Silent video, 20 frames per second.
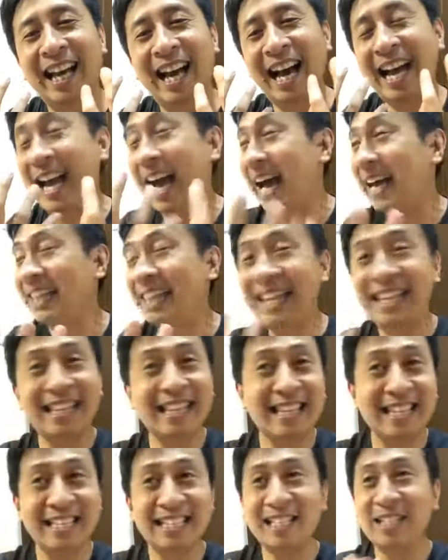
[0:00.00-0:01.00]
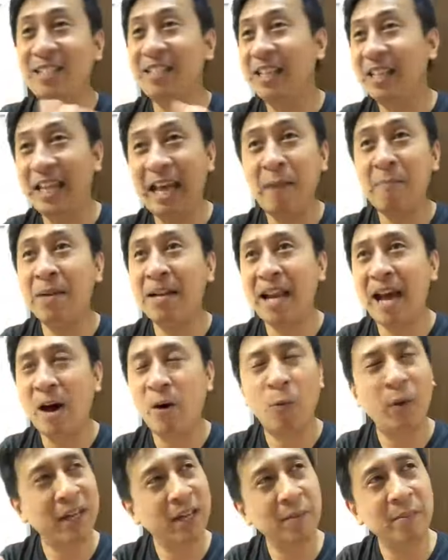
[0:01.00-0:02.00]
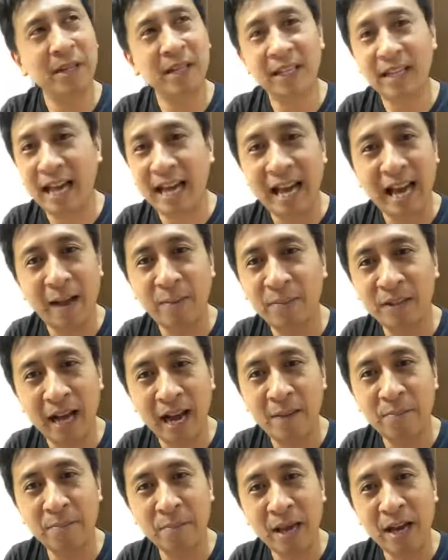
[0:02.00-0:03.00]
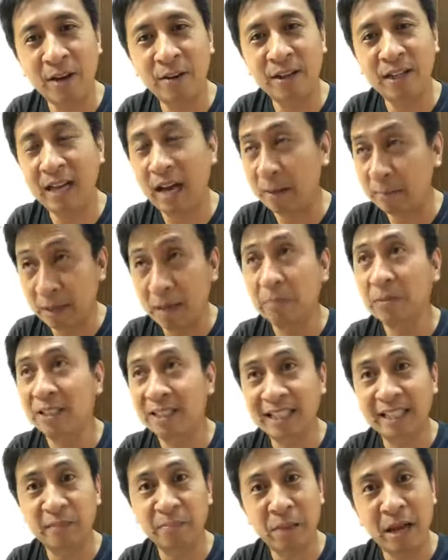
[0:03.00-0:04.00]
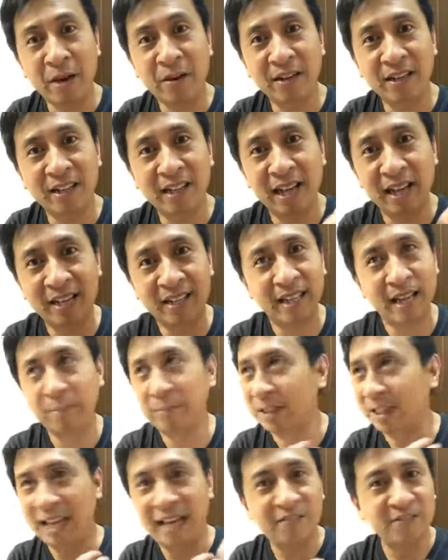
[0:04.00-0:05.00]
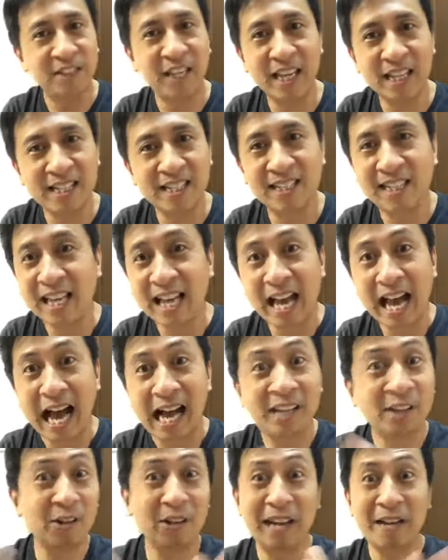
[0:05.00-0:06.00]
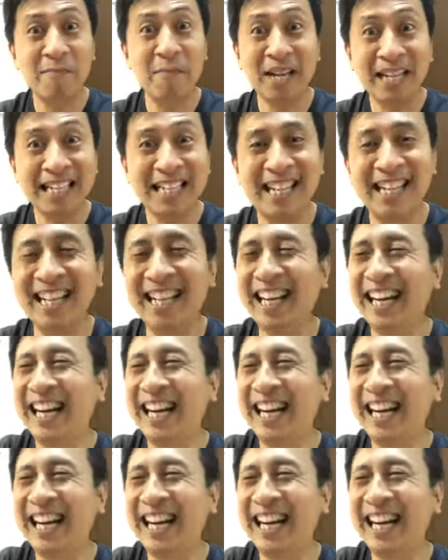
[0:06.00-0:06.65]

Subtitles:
I had that this dilemma now. Wait a minute, I'm married. I'm gonna get married and I'm gonna have kids. I don't have money.